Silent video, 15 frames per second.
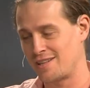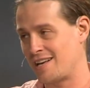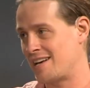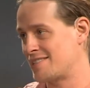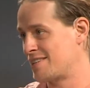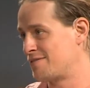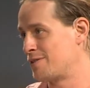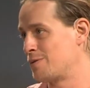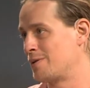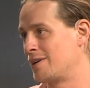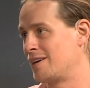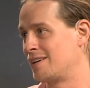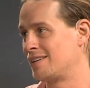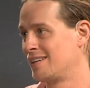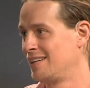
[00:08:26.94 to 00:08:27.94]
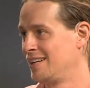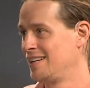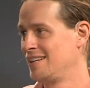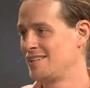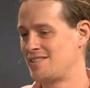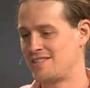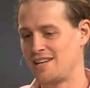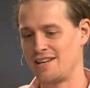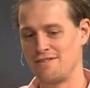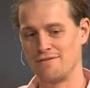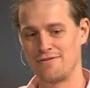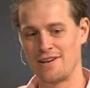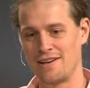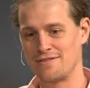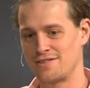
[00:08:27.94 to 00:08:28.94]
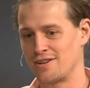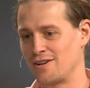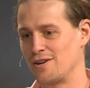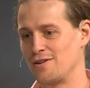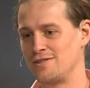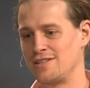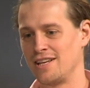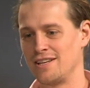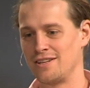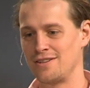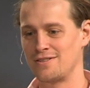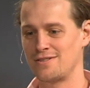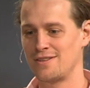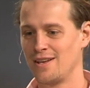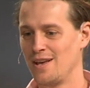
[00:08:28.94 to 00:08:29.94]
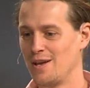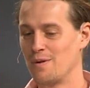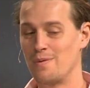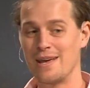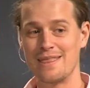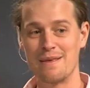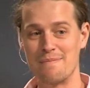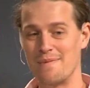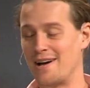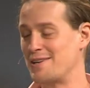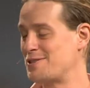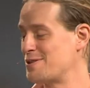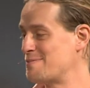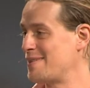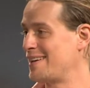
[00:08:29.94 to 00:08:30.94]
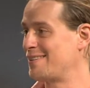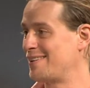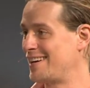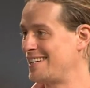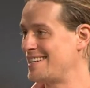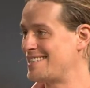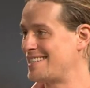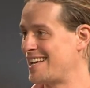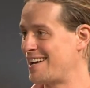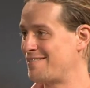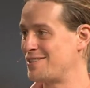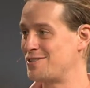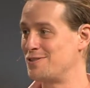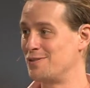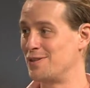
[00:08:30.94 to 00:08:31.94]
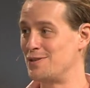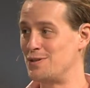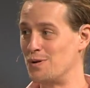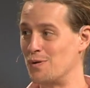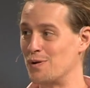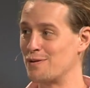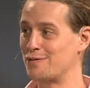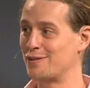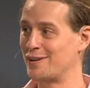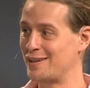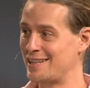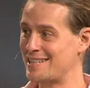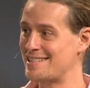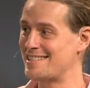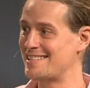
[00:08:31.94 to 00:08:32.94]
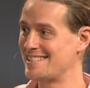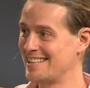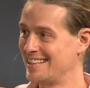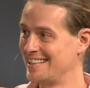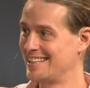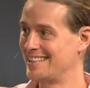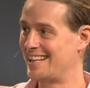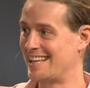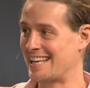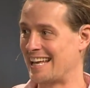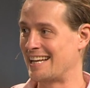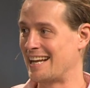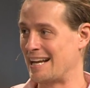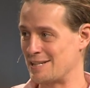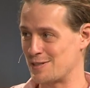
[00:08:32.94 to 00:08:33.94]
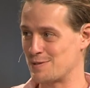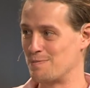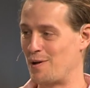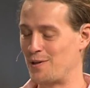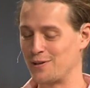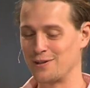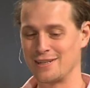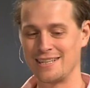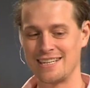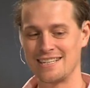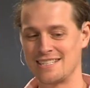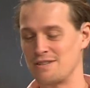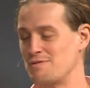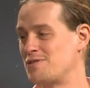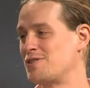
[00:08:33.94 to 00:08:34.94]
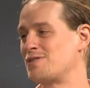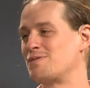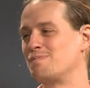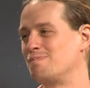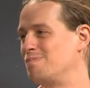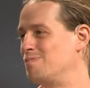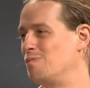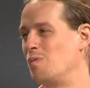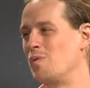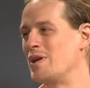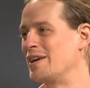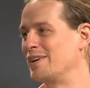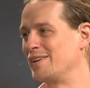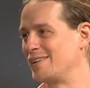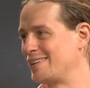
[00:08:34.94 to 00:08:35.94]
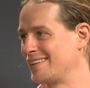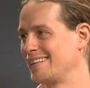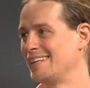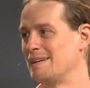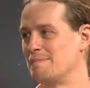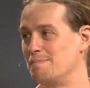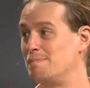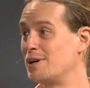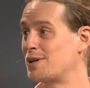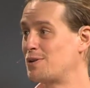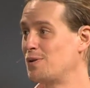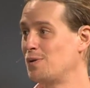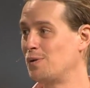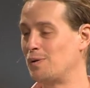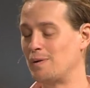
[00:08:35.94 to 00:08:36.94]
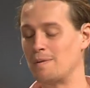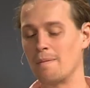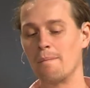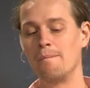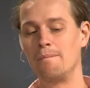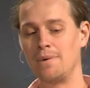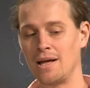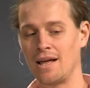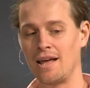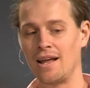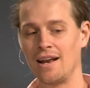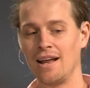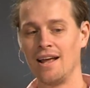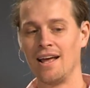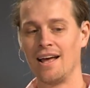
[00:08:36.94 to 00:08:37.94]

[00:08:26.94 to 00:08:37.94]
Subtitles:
class everywhere, stayed in 5-star hotels. We had the Macho Man Randy Savage do the door for us, like at smaller gigs. It was just weird. But cool. But